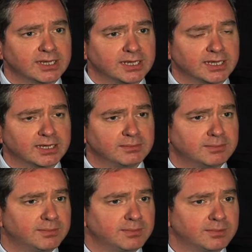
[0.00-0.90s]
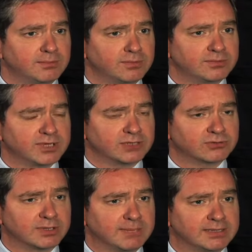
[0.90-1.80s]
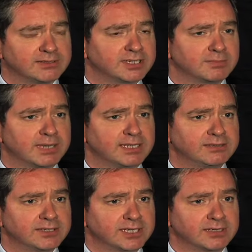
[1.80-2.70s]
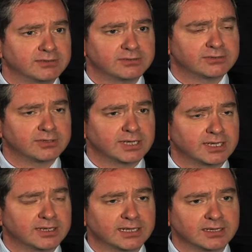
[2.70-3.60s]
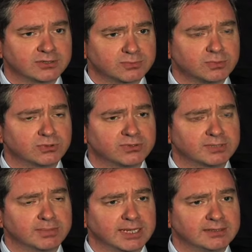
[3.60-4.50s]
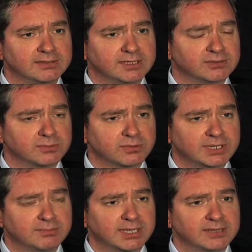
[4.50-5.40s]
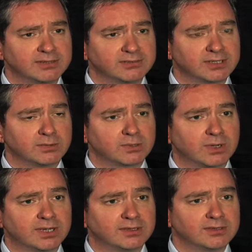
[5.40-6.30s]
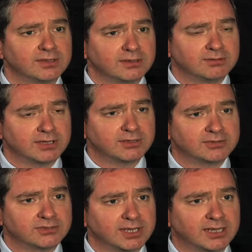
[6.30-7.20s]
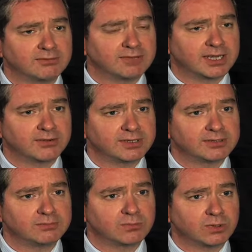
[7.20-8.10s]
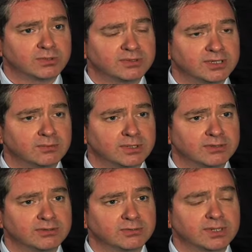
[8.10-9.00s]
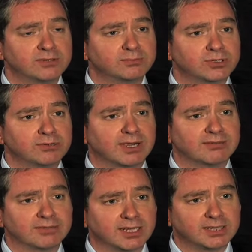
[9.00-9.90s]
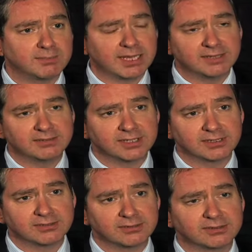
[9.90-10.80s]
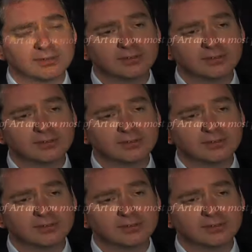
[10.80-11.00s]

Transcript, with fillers: Uh, Dutch Romantic paintings, uh, English sporting paintings and marine paintings. So we're quite versatile and varied in what we deal with, as well as pre-Raphaelite paintings.